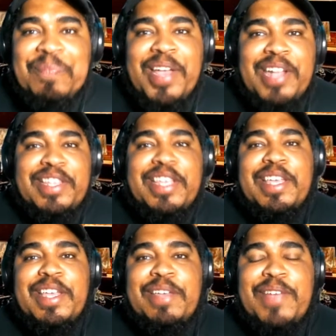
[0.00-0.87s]
I think
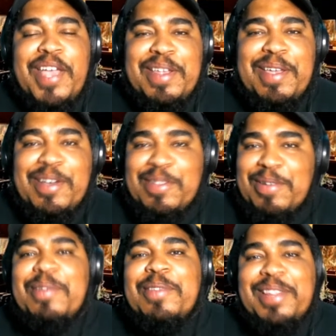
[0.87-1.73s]
if any
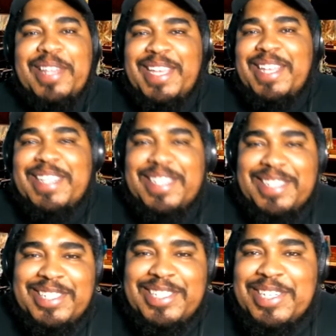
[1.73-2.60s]
other league does
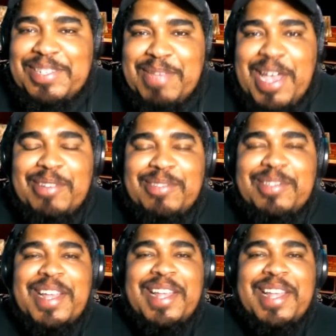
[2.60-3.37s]
a judge battle